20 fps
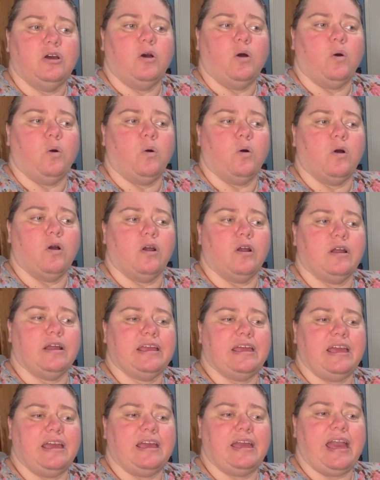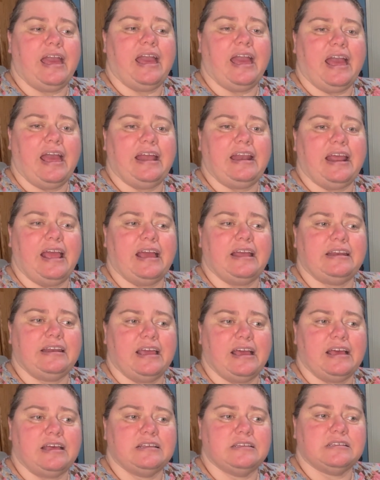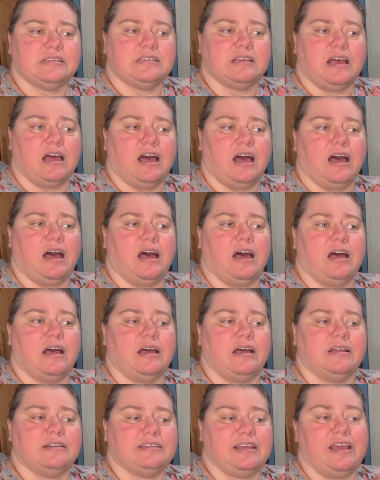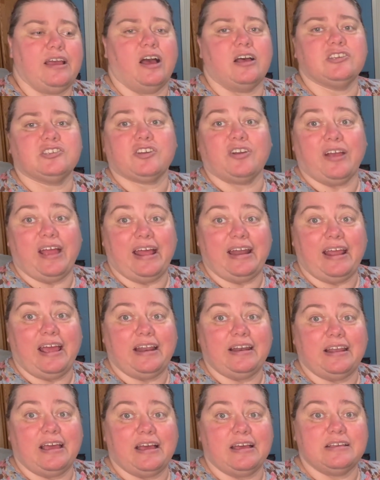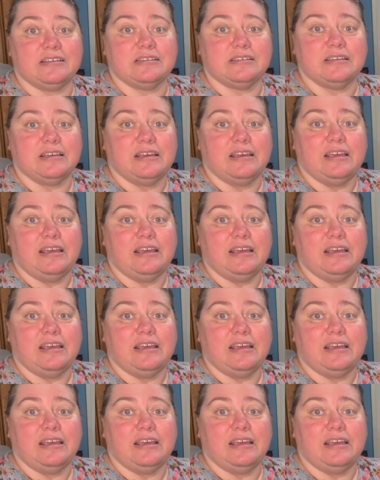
or Kike Hernandez, Teoscar Hernandez.